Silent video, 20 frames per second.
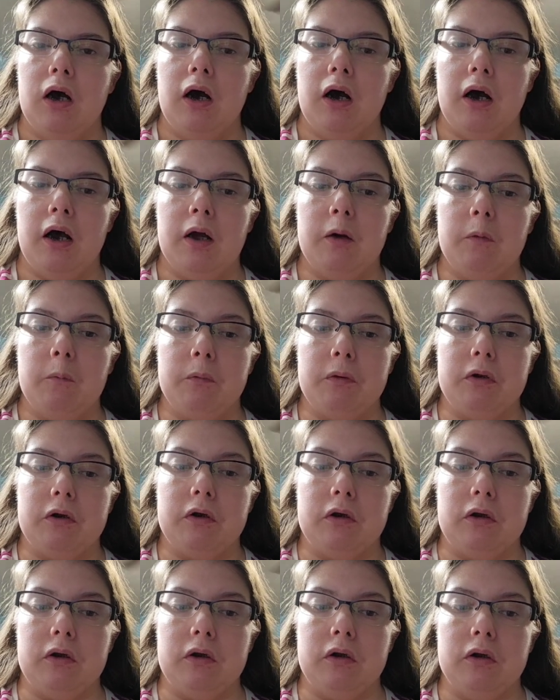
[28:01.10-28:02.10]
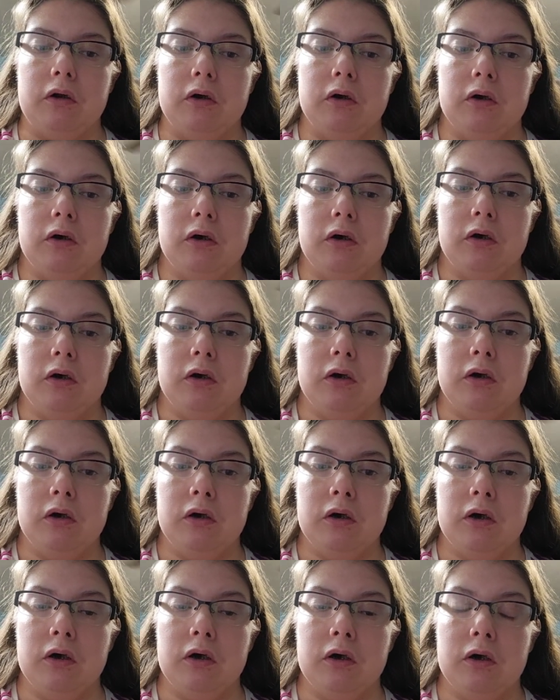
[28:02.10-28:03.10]
I will
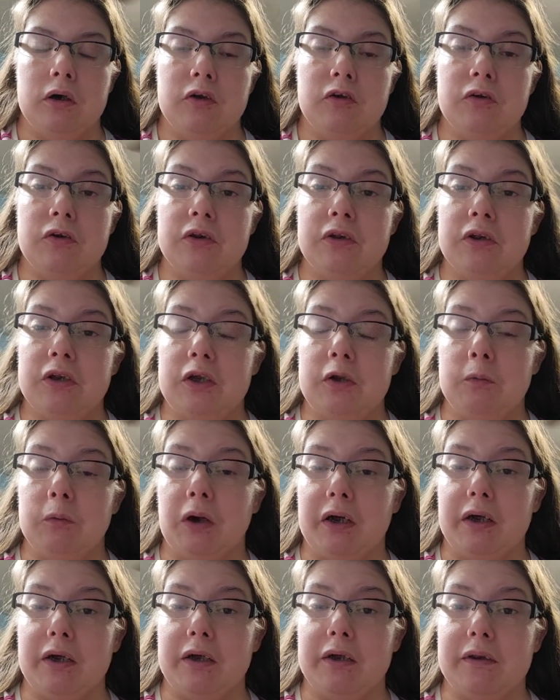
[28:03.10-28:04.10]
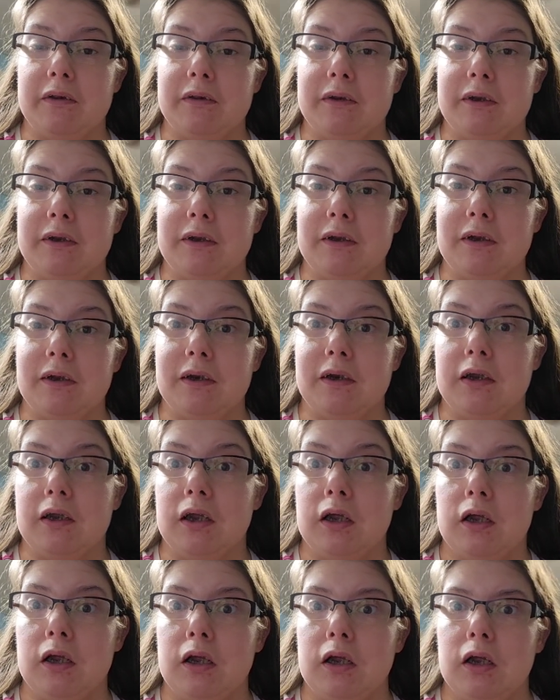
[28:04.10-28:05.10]
see you guys in
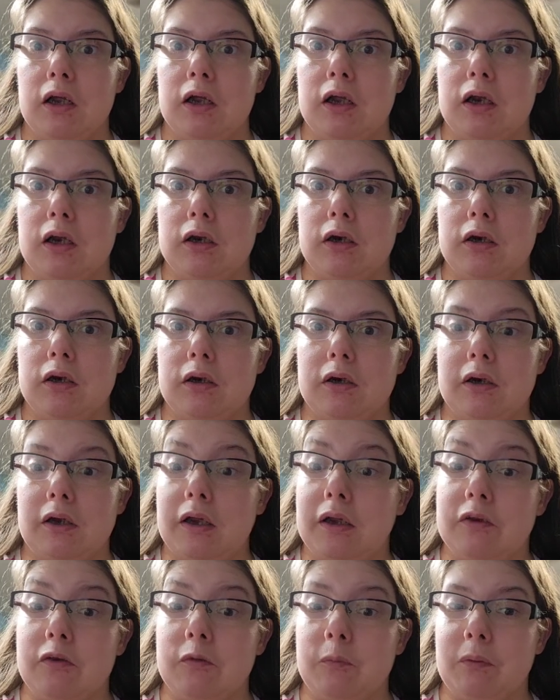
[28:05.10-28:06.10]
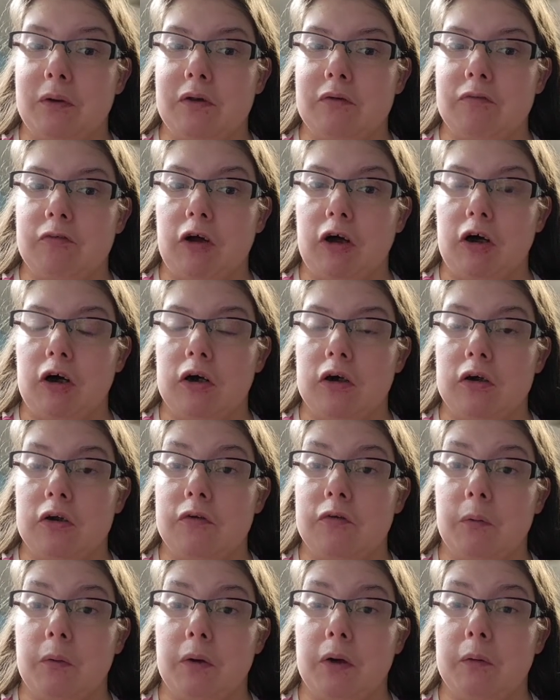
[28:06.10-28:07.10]
next week's vlog.
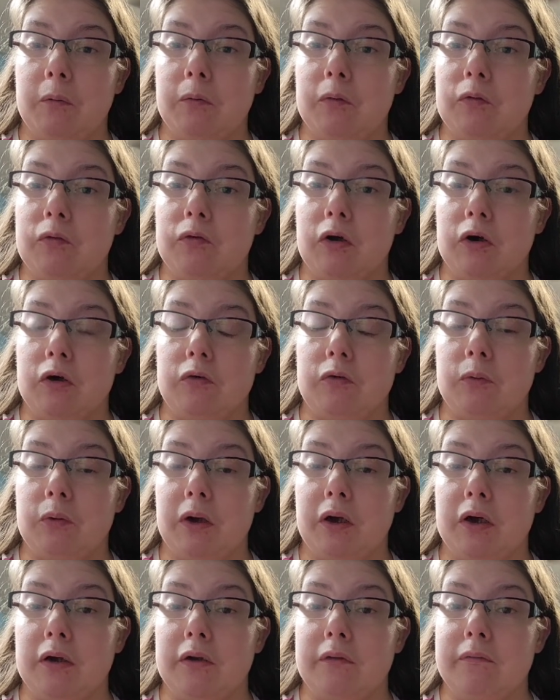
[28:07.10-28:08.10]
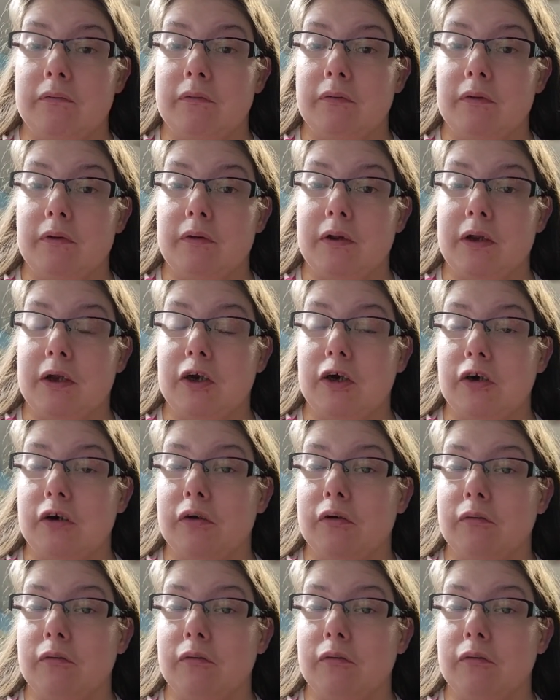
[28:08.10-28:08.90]
So I will talk to you guys later.